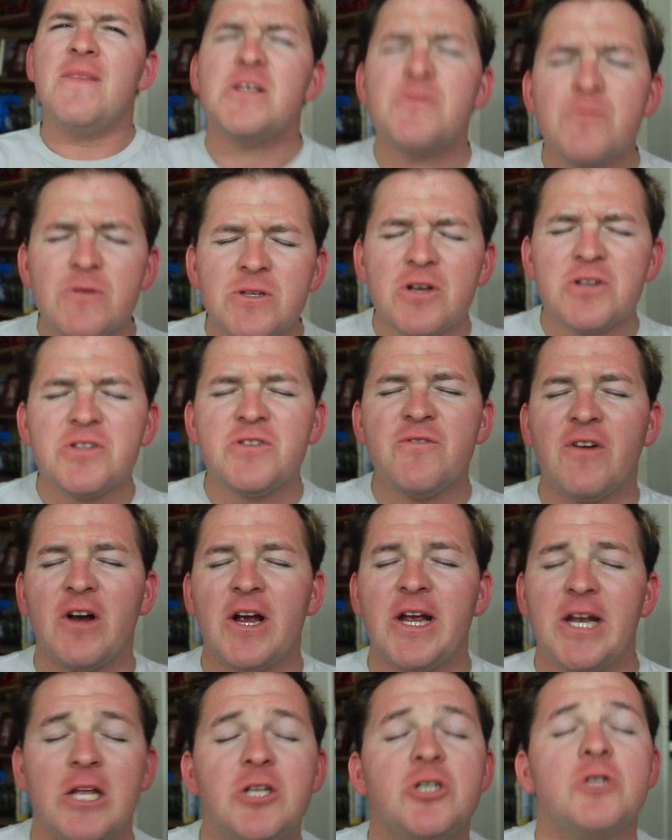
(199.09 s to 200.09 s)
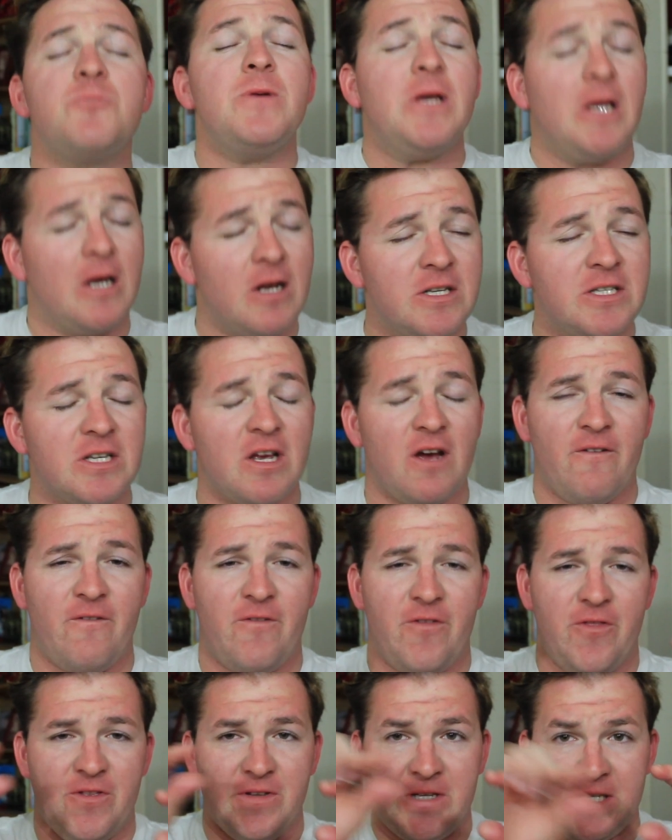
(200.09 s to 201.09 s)
This one's also very unique just because
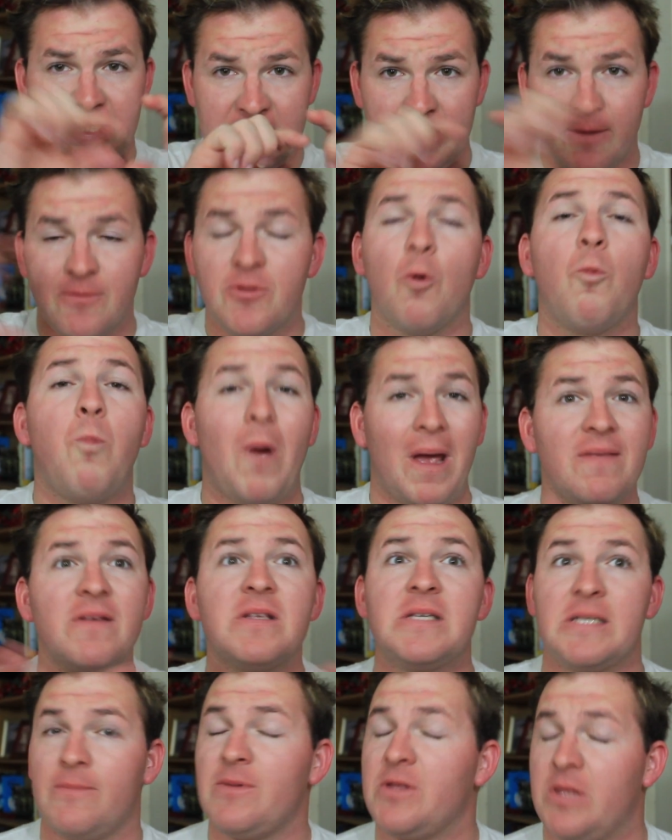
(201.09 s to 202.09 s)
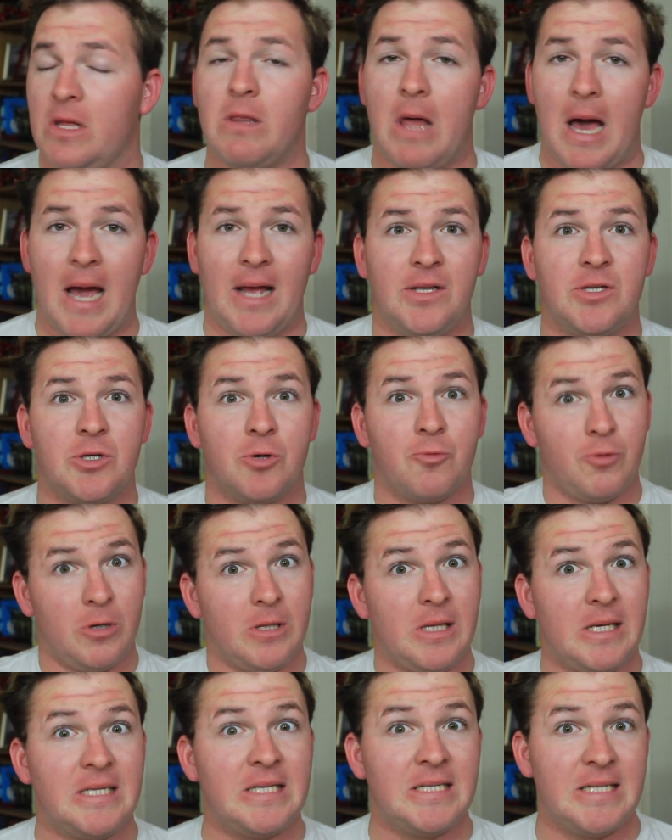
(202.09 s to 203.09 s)
of the way that some of the lines are
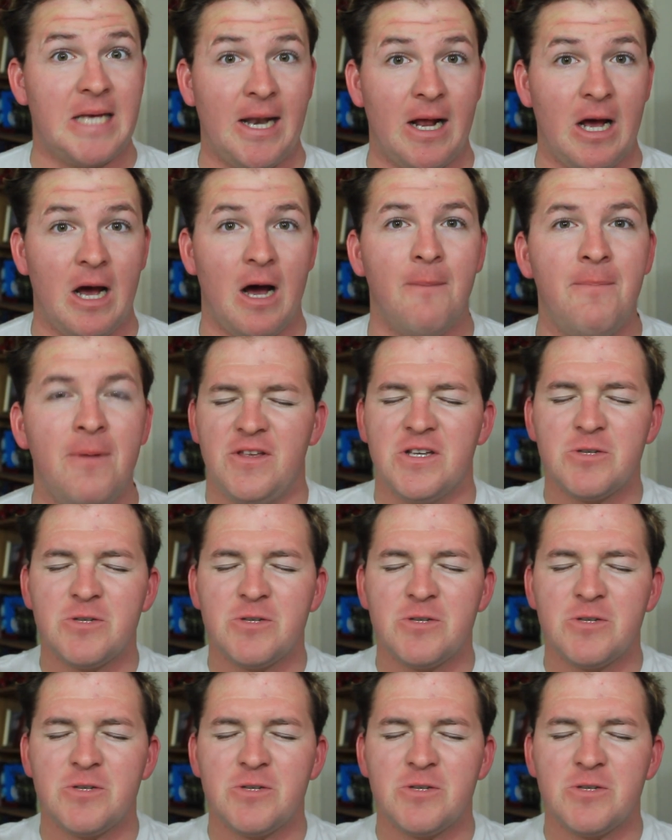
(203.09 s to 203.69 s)
really set up.